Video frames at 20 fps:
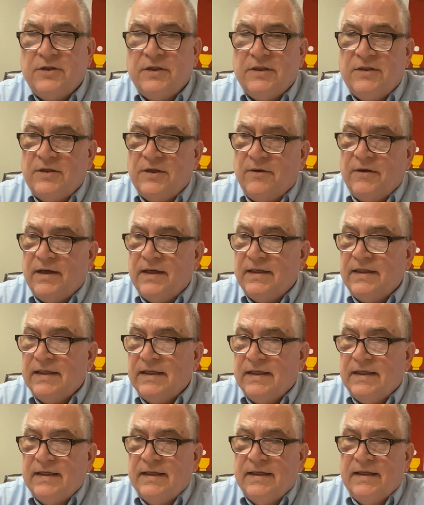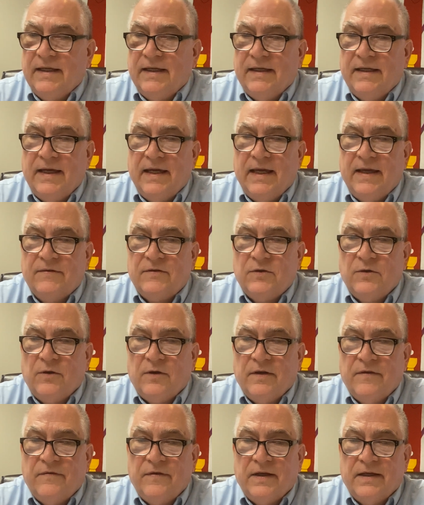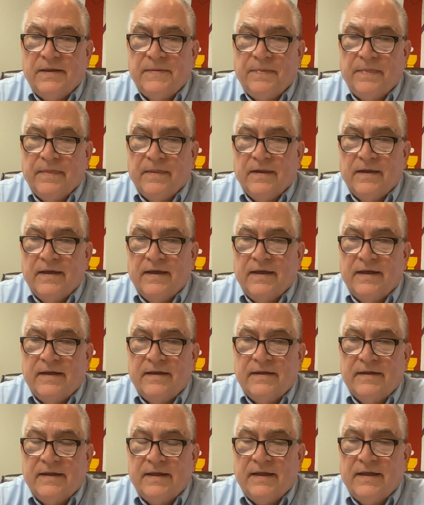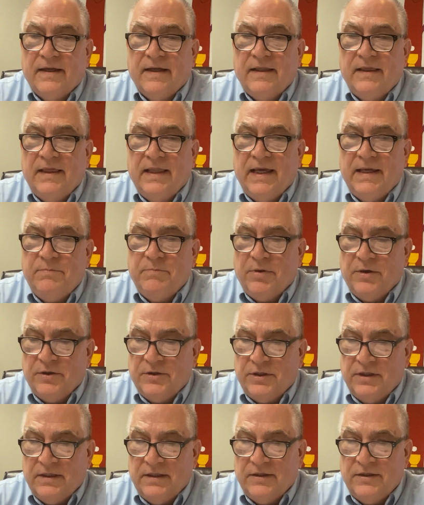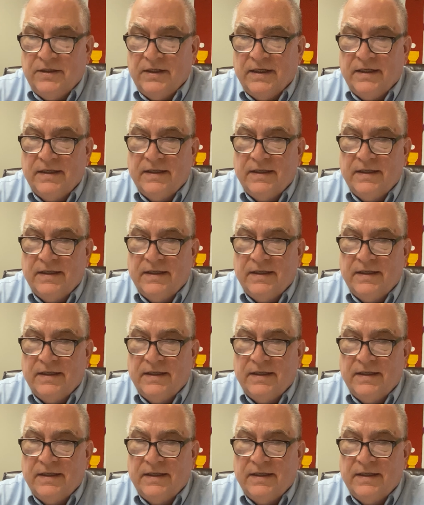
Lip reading: And so I have sort of a layperson's